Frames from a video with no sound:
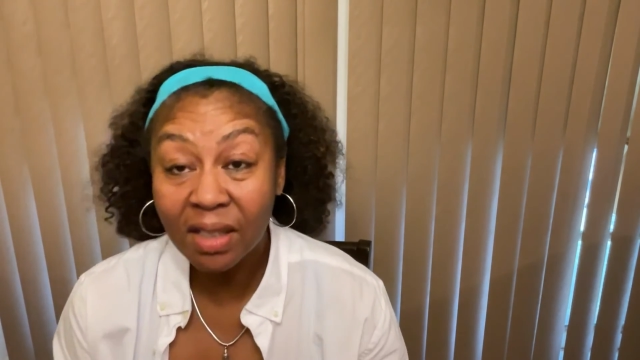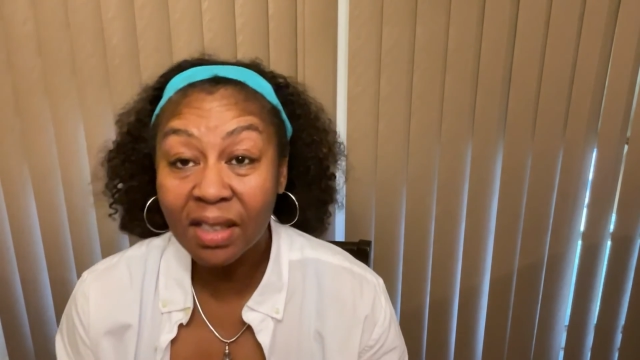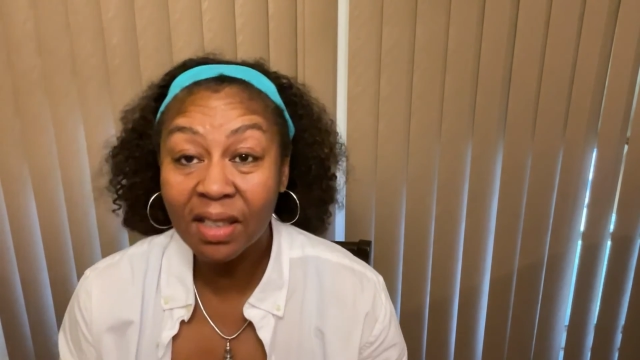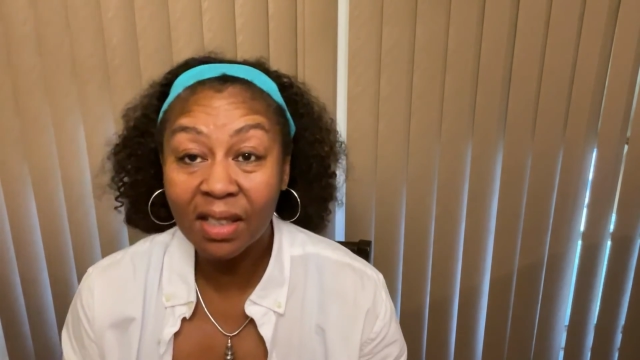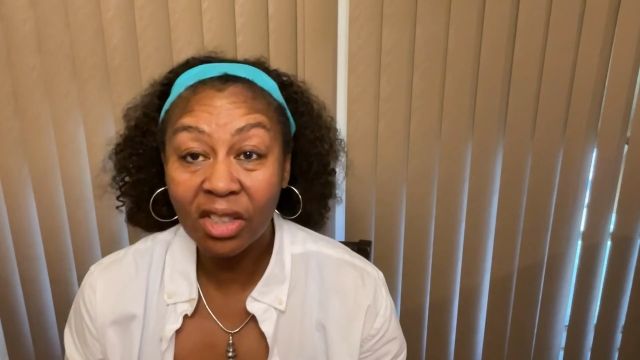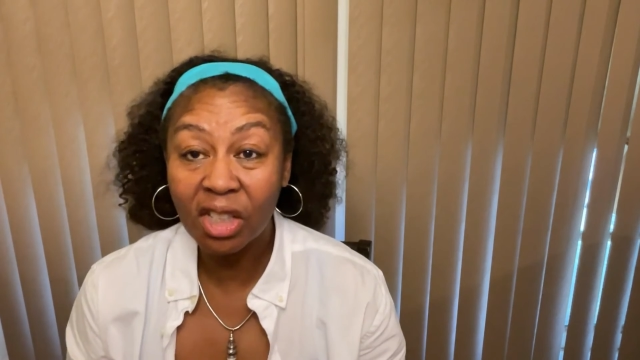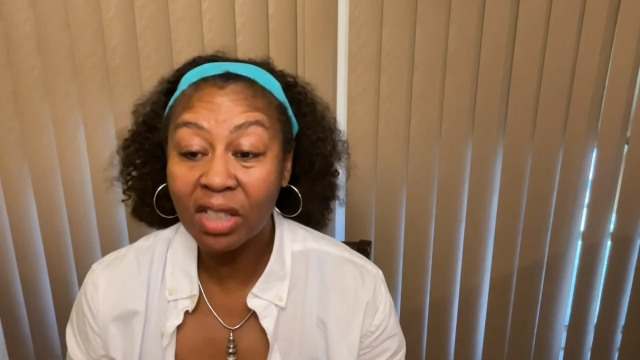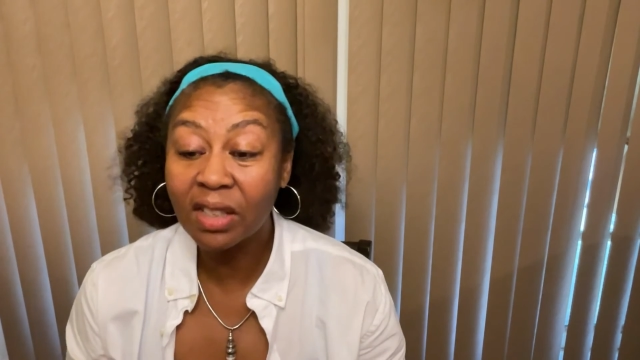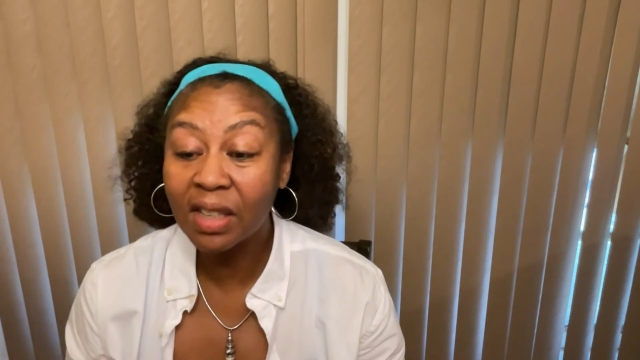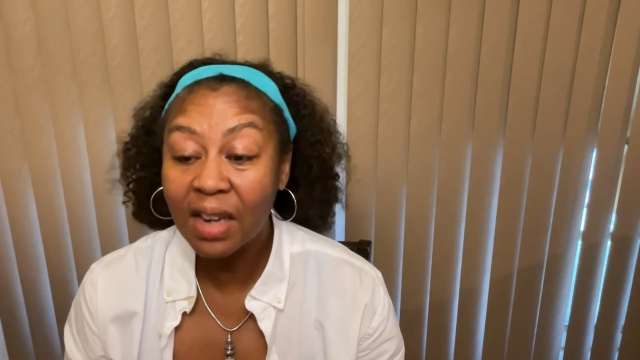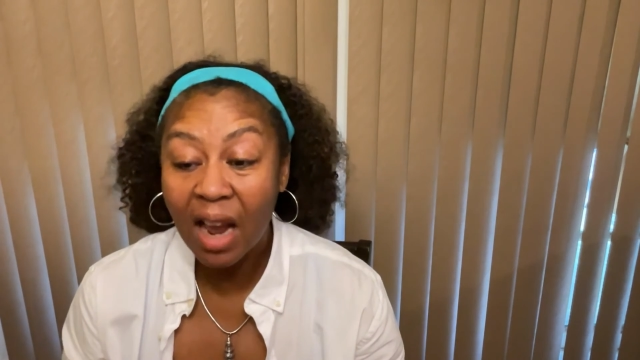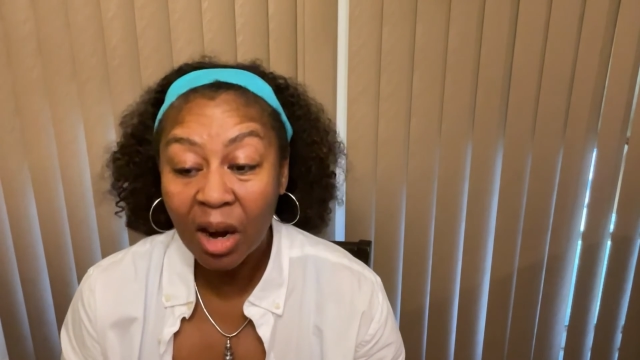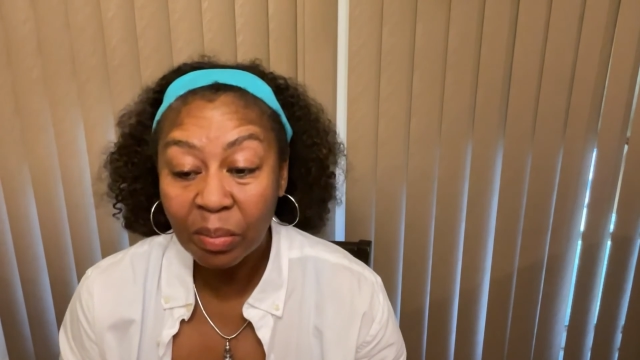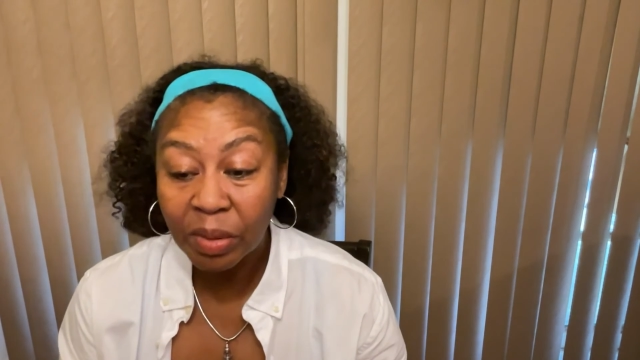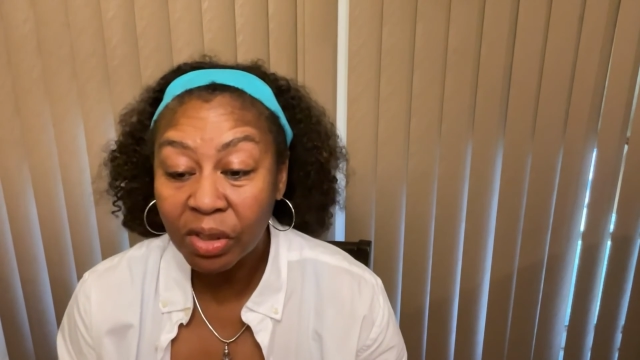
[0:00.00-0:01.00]
is just an
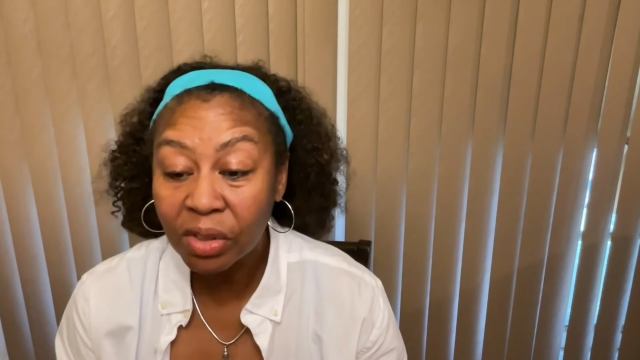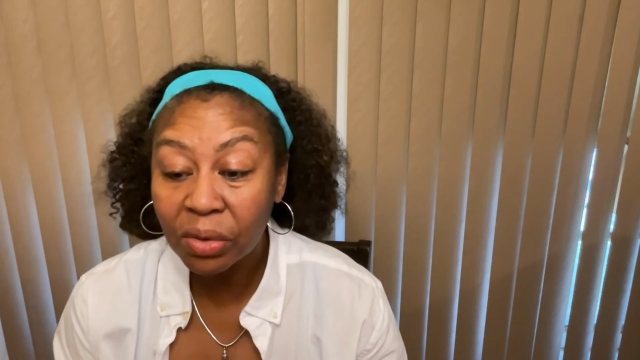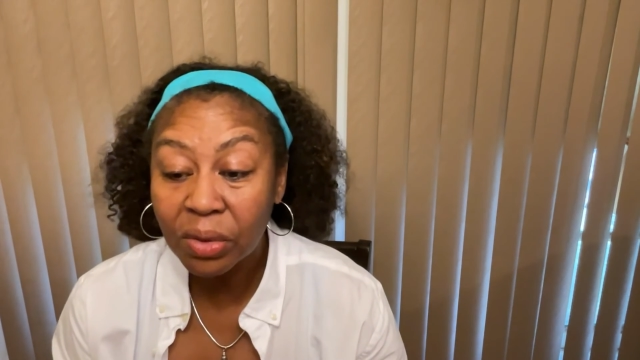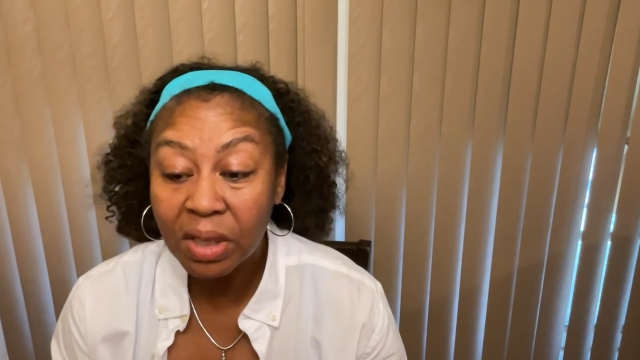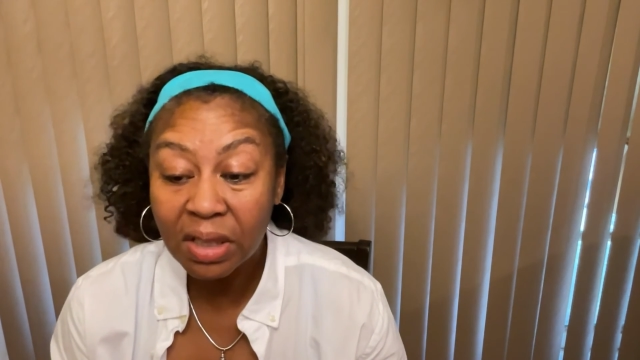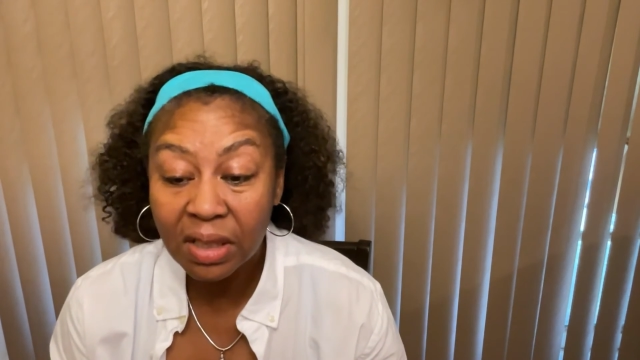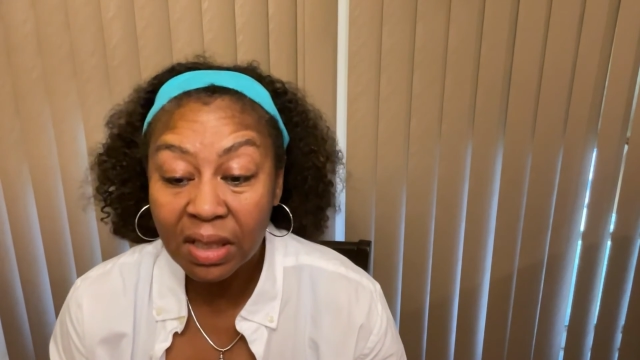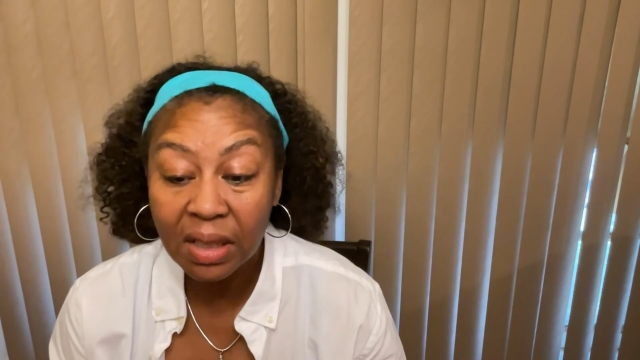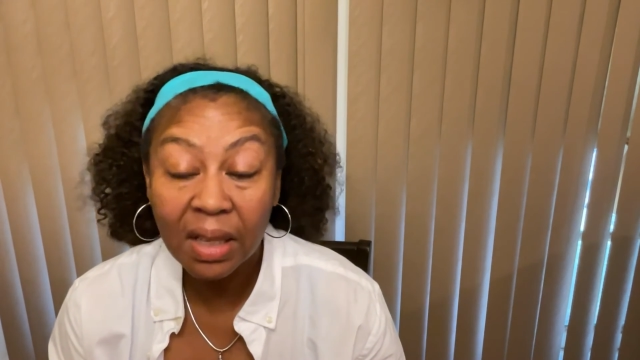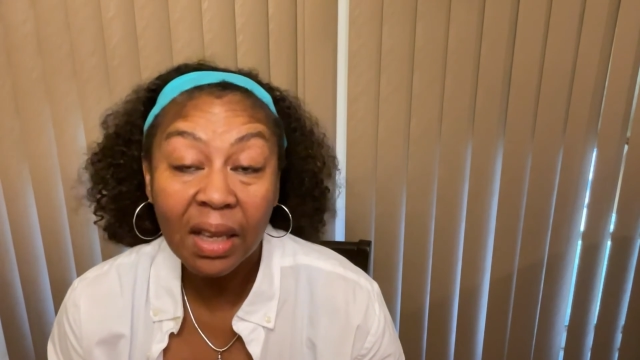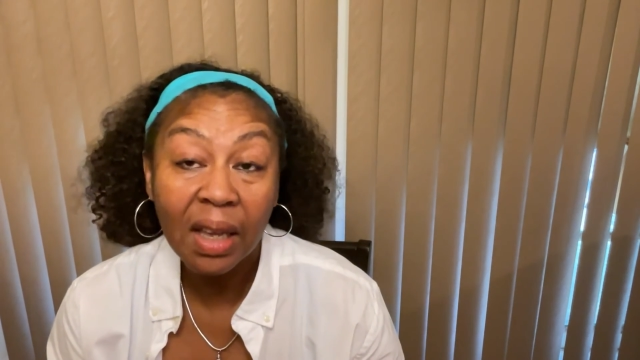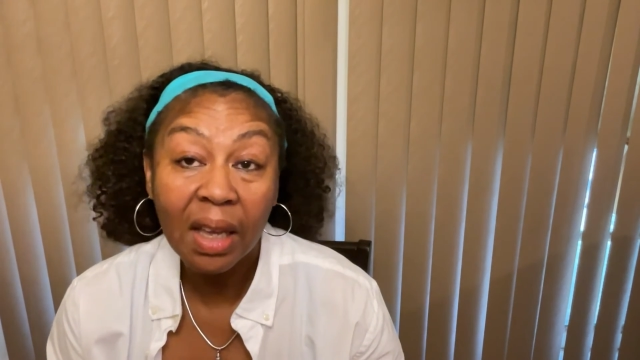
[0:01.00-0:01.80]
opportunity